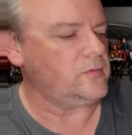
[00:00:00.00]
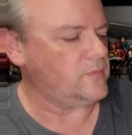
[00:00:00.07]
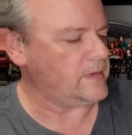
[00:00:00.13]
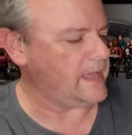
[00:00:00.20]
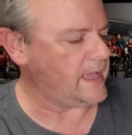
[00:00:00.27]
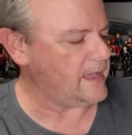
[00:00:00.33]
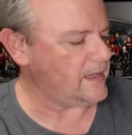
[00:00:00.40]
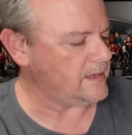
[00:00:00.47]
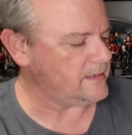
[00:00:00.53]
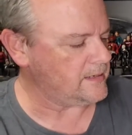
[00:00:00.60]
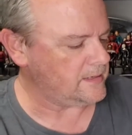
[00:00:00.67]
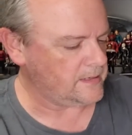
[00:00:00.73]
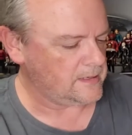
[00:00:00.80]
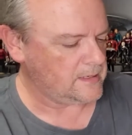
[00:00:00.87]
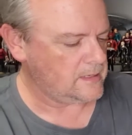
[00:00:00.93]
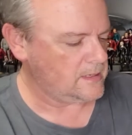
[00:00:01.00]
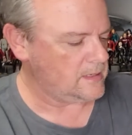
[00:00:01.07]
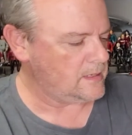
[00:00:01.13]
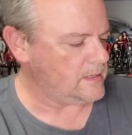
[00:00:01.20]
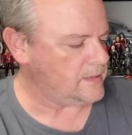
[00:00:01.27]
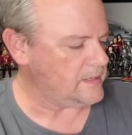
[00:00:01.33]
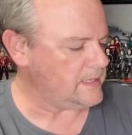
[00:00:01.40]
We had
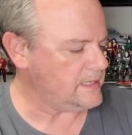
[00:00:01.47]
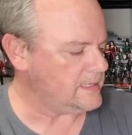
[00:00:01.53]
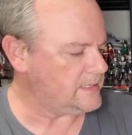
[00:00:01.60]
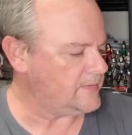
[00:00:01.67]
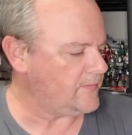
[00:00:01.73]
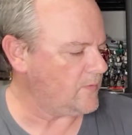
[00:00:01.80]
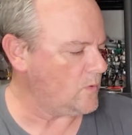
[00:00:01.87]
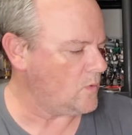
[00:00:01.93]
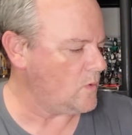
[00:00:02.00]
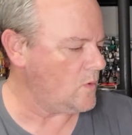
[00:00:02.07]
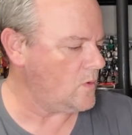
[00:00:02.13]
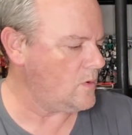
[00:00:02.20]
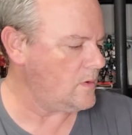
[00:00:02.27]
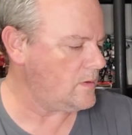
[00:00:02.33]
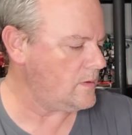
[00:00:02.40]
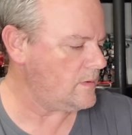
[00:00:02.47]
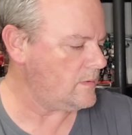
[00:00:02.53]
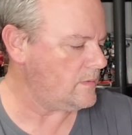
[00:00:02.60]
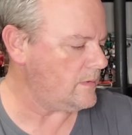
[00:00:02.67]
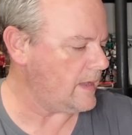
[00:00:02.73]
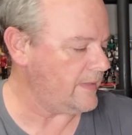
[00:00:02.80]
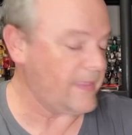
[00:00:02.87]
these 4,
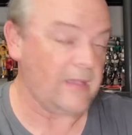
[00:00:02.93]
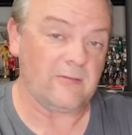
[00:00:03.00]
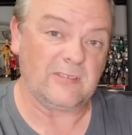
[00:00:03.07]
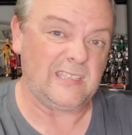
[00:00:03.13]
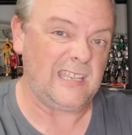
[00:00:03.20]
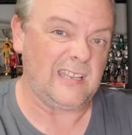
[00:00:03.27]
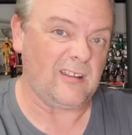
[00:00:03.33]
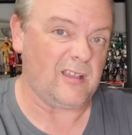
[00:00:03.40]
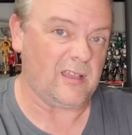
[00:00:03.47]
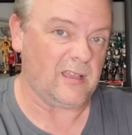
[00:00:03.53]
and that was it.